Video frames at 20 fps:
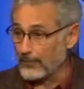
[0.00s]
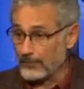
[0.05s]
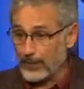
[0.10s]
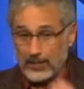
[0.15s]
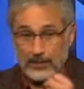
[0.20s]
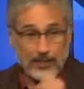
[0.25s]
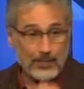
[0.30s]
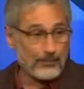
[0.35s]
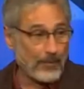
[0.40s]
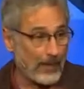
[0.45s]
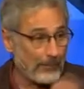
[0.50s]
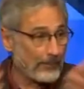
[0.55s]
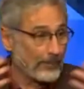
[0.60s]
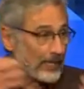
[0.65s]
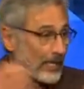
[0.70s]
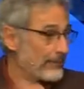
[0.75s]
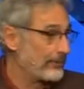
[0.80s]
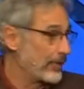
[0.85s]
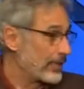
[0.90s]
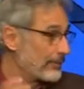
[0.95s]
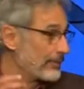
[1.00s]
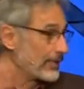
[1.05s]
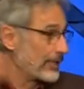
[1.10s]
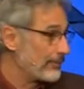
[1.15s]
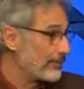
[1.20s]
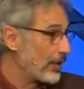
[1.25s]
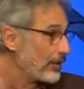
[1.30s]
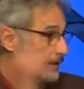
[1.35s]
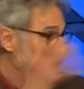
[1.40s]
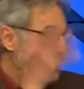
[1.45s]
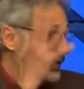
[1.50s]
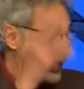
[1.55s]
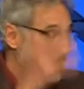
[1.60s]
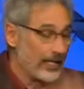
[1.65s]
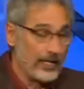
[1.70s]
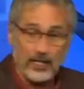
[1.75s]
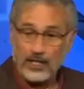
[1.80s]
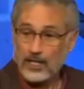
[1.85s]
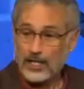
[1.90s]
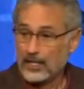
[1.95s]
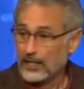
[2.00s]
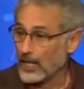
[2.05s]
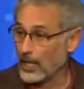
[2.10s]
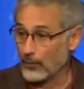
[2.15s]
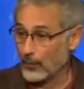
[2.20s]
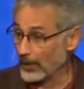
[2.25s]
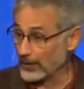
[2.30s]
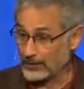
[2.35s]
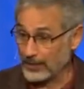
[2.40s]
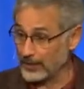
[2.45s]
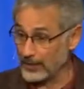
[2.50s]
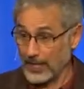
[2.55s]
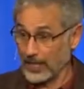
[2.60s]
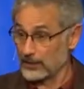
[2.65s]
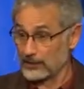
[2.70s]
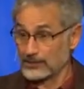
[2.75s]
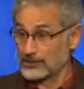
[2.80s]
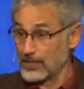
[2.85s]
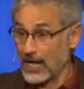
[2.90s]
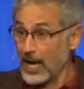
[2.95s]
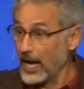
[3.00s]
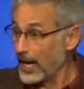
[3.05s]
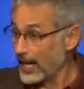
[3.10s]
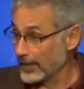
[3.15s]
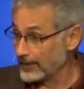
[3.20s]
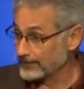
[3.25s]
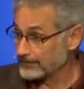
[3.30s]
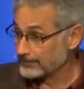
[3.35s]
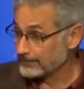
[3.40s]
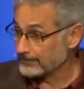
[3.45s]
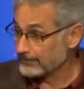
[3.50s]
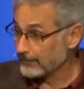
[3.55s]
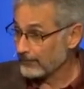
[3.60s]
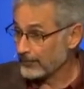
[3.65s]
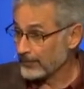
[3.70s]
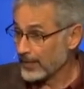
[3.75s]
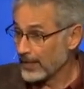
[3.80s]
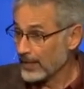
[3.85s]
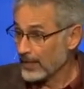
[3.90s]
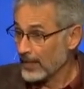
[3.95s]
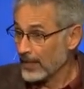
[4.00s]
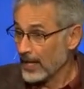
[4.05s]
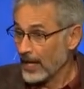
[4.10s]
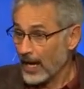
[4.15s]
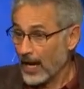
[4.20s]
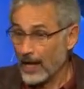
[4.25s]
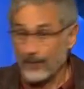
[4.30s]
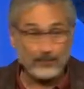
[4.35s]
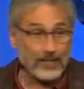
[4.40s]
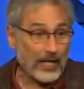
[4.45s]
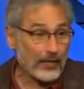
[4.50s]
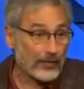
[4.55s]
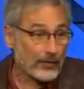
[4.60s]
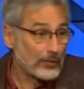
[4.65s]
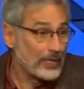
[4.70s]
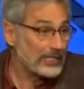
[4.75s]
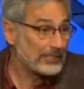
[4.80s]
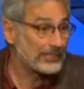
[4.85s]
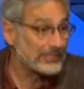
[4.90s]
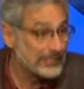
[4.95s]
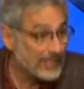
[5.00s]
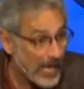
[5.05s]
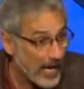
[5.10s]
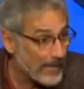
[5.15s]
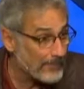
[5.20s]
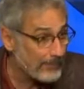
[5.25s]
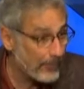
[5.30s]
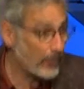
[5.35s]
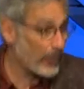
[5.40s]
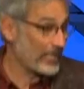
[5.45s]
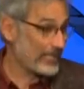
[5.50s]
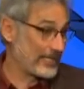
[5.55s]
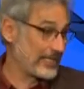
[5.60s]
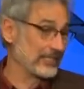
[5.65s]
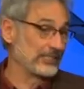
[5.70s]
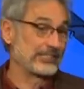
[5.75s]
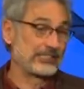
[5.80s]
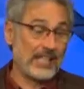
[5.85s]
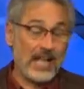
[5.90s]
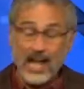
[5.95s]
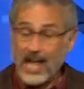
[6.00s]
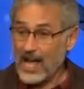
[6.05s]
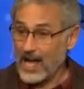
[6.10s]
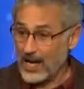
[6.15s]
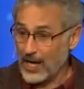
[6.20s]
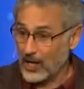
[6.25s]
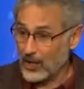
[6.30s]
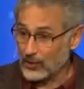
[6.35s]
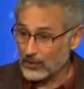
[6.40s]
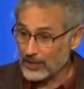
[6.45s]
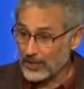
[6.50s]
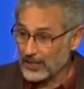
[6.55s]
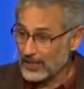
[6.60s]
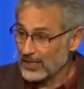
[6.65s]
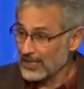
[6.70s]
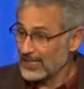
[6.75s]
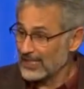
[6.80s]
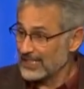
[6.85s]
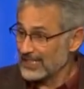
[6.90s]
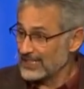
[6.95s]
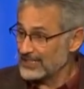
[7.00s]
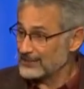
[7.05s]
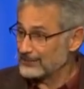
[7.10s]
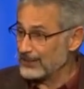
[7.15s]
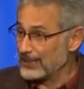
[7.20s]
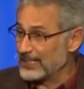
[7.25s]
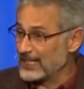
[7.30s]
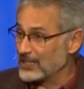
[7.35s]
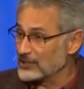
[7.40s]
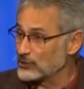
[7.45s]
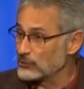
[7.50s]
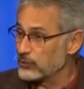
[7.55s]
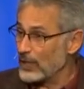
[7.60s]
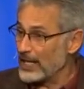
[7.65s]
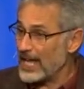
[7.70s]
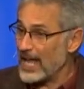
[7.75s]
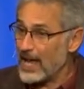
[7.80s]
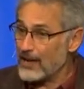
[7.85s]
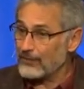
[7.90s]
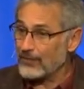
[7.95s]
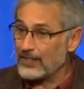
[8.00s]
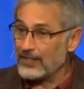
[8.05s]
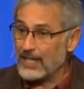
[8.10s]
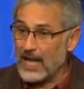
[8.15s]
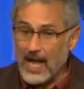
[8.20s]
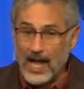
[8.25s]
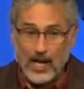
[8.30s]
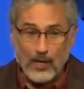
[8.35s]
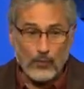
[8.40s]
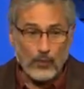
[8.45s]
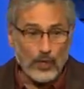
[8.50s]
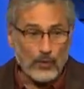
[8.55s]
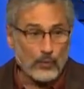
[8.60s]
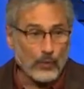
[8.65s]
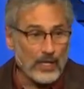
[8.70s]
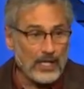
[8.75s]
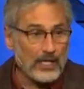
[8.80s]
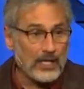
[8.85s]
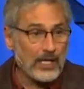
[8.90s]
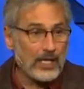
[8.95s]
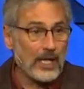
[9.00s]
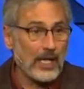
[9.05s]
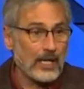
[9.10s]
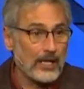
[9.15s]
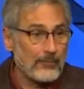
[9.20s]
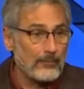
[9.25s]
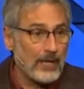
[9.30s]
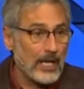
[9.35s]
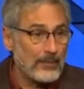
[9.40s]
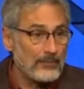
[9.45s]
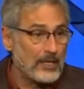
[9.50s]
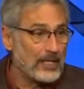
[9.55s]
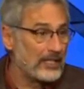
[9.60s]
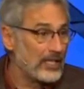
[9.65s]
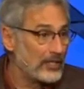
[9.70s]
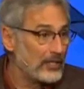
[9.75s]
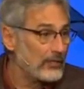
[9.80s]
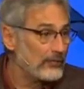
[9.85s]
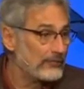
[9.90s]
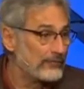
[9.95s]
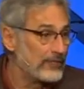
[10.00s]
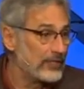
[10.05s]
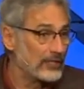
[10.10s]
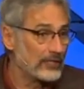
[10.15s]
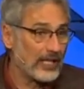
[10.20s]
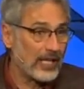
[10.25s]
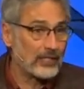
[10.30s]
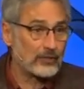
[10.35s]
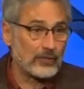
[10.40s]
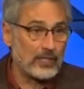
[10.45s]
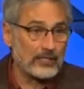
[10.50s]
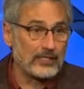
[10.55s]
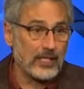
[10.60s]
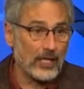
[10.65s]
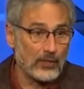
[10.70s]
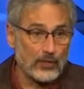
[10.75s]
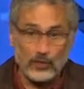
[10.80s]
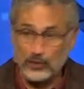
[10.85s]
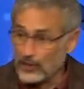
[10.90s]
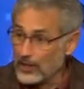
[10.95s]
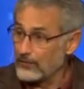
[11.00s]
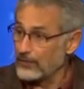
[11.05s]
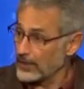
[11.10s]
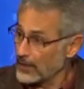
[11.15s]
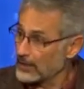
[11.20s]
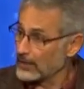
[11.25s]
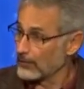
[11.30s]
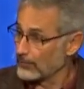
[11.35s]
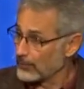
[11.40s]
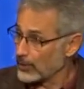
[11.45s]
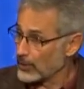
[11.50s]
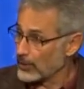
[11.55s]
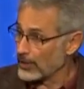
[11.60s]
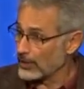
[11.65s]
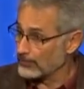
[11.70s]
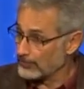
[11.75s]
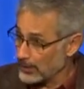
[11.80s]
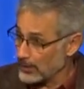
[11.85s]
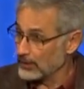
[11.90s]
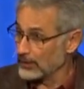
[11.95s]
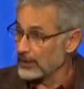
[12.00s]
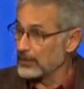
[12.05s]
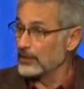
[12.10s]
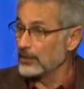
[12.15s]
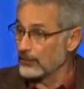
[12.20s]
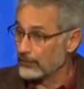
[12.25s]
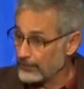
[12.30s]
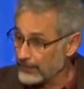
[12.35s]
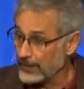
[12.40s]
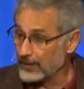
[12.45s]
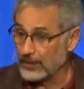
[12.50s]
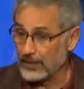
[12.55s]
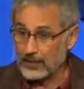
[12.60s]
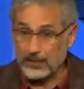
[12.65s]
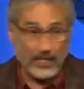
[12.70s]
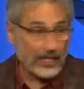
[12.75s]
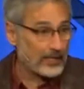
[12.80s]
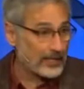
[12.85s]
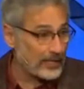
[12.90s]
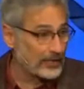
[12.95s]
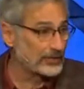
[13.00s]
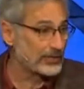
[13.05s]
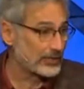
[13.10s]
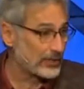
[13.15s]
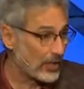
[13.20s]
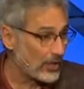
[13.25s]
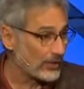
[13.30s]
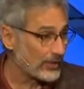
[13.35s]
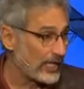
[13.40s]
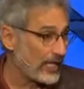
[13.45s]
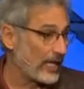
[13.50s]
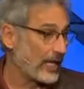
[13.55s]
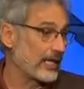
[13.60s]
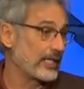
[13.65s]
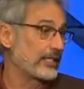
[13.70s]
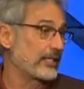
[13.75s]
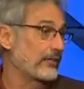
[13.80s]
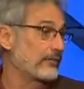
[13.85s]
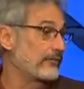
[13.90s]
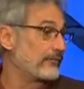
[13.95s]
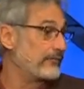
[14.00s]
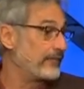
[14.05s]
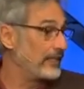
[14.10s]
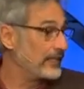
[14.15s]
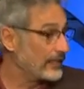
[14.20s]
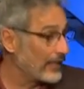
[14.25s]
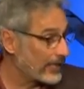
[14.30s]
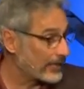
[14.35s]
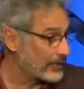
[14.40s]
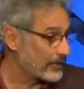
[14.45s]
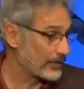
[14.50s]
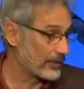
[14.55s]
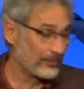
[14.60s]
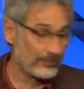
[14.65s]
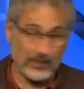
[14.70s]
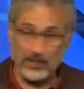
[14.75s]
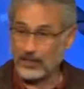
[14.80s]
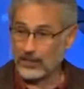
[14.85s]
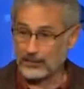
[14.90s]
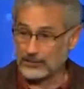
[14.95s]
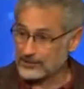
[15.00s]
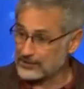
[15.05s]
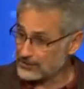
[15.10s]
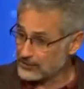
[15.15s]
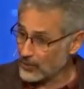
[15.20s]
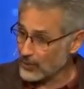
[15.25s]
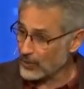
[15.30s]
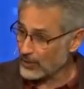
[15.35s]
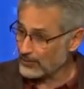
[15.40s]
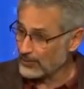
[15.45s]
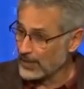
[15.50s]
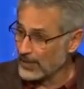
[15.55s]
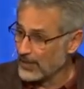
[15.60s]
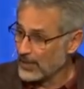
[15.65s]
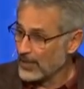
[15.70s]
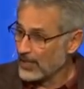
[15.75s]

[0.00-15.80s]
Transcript: they picked them up and they put them in the boat and they, they went to the other side. Uh, now, the reason I point this out is because we have a knack when we, and it may be that you feel like right now you're living in the burning building, you're feeling like things are all chaotic, you feel like you're in the middle of the storm.